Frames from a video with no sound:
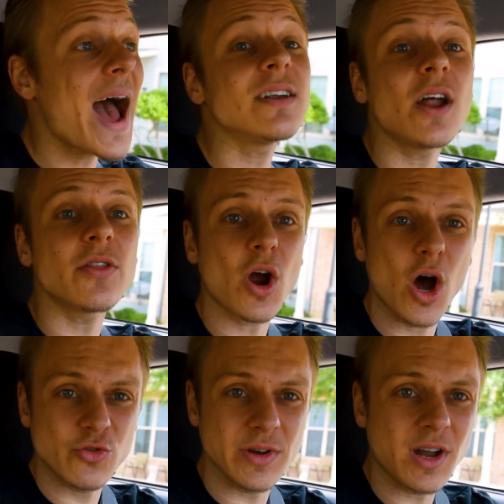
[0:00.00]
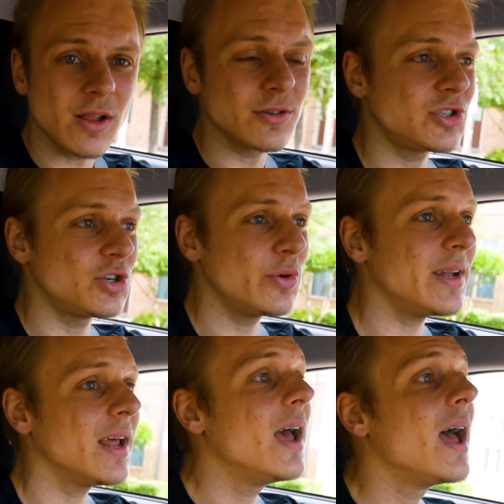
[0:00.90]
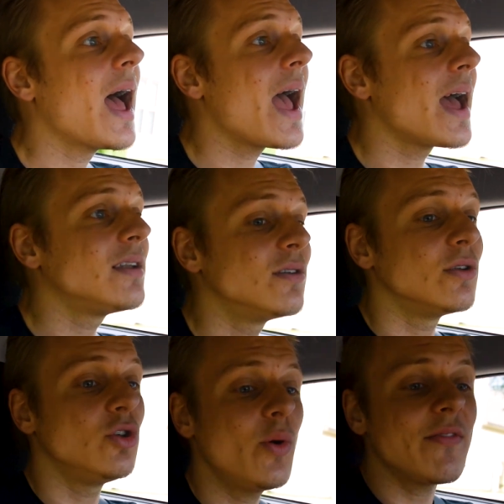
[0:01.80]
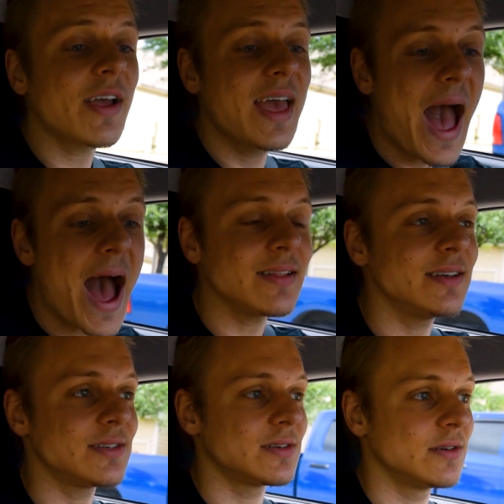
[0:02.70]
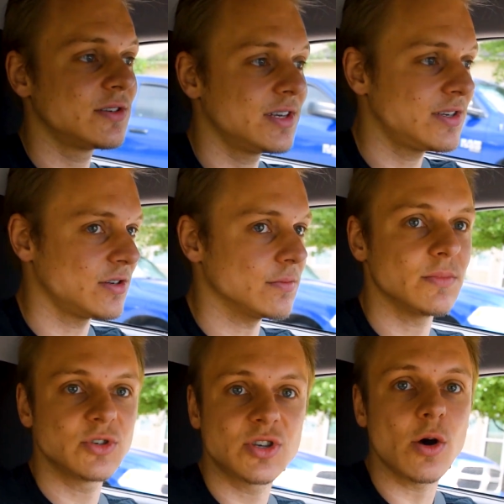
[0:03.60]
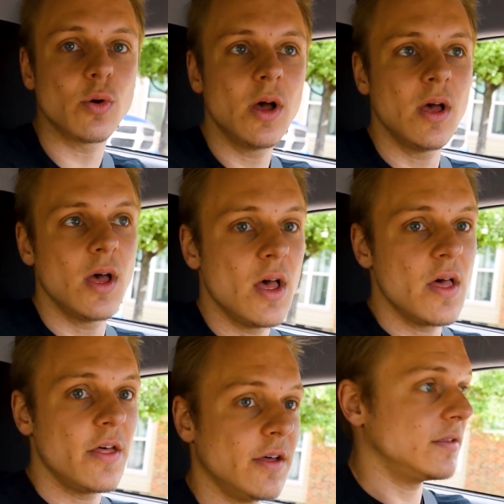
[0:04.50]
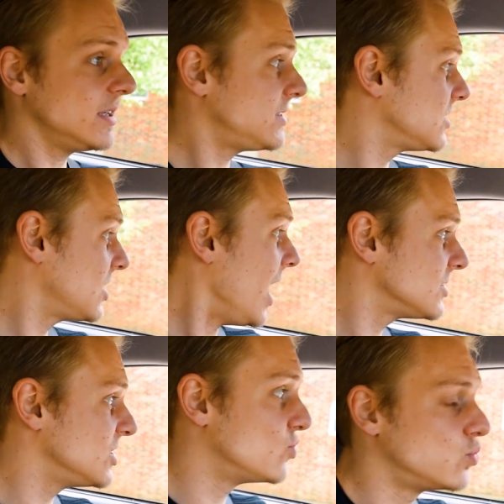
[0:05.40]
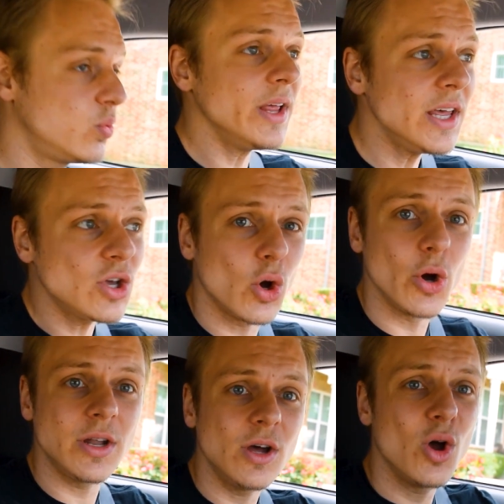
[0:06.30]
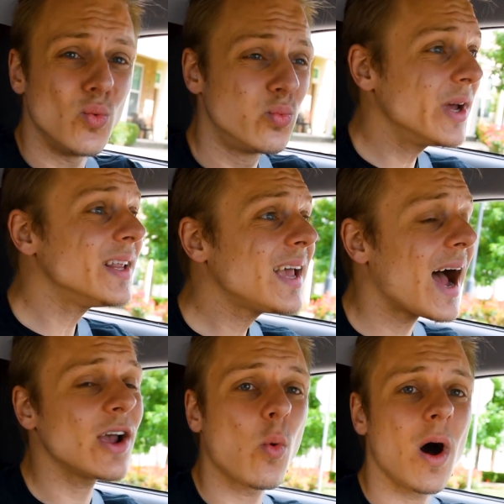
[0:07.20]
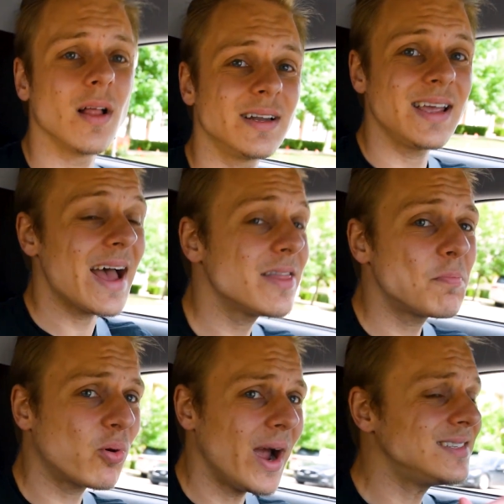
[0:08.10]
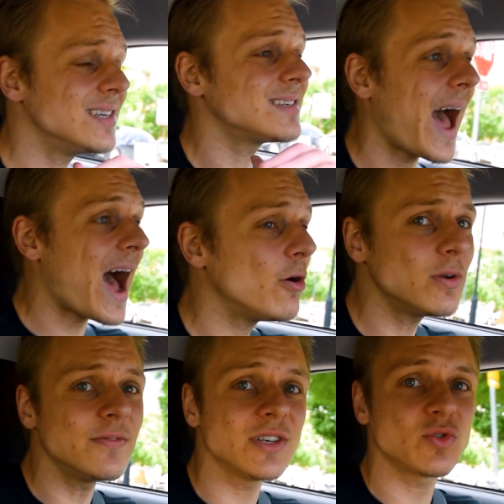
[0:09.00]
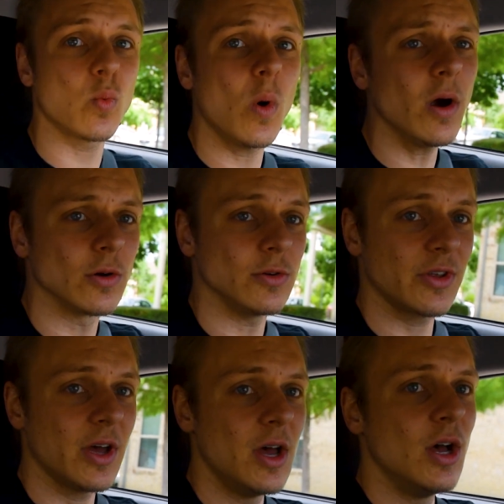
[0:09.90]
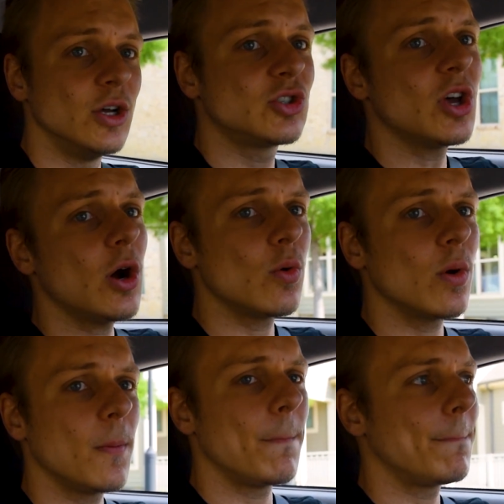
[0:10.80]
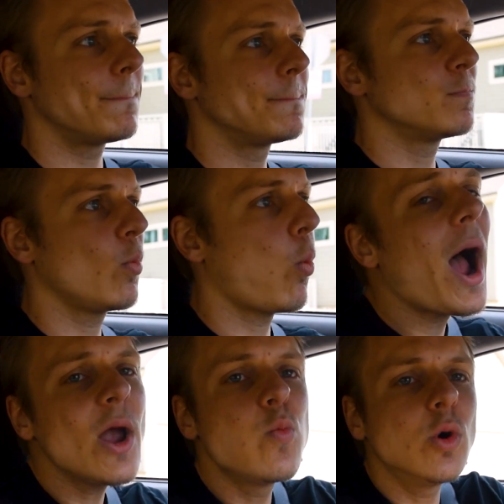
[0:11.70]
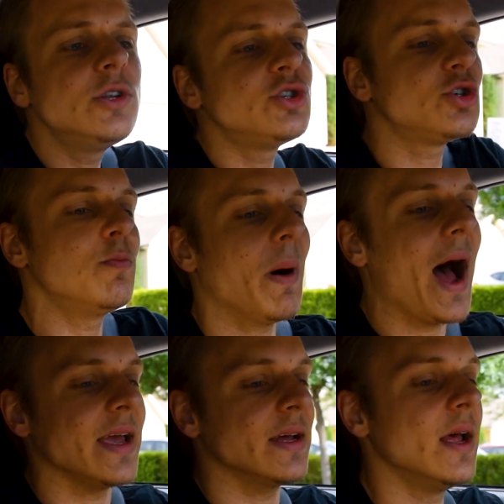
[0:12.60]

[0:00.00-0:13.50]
Add another $100 to it and you have a catless system. So this exhaust is really good, really high quality, and the price is out of this world. So why wouldn't you buy it?